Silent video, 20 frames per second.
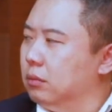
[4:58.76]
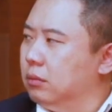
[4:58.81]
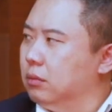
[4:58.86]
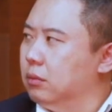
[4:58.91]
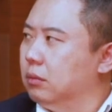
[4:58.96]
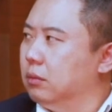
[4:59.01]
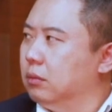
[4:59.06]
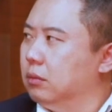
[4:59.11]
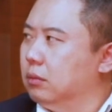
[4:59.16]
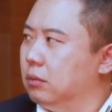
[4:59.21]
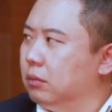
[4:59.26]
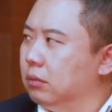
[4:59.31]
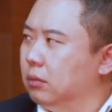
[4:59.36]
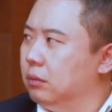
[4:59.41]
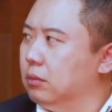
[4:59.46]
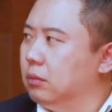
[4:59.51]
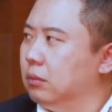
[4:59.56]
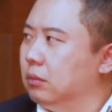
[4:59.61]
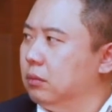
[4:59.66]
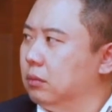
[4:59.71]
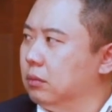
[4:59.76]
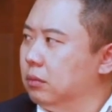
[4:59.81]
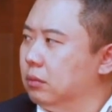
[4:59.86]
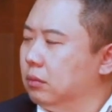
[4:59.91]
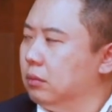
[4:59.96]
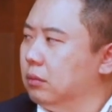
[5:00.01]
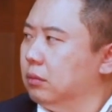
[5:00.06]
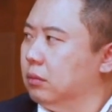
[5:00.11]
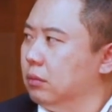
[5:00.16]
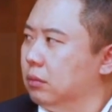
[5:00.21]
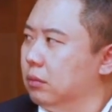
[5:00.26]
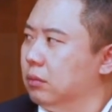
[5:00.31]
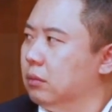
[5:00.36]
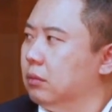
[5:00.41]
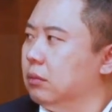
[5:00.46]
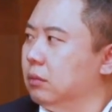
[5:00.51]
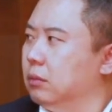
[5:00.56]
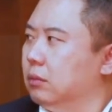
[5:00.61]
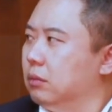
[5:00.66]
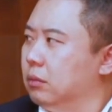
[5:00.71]

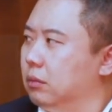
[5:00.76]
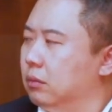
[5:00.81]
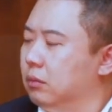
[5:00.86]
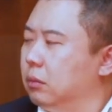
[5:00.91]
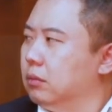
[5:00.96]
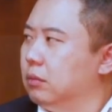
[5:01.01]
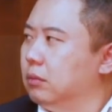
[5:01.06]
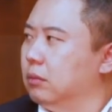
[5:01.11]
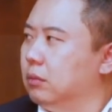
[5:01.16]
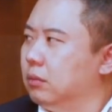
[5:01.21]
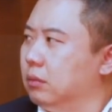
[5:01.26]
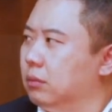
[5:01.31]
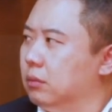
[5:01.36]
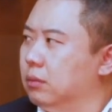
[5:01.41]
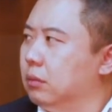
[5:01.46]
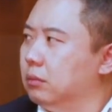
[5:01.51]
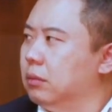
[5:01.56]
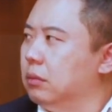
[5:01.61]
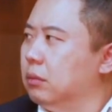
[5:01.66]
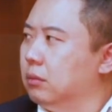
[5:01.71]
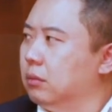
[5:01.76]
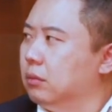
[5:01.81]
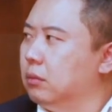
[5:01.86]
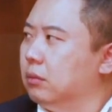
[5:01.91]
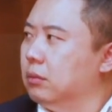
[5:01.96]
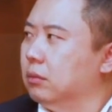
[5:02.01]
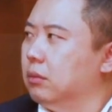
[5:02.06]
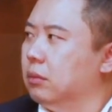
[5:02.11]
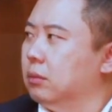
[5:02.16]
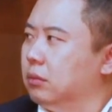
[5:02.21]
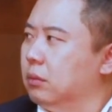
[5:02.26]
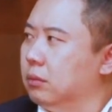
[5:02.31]
No words are spoken by the person on screen.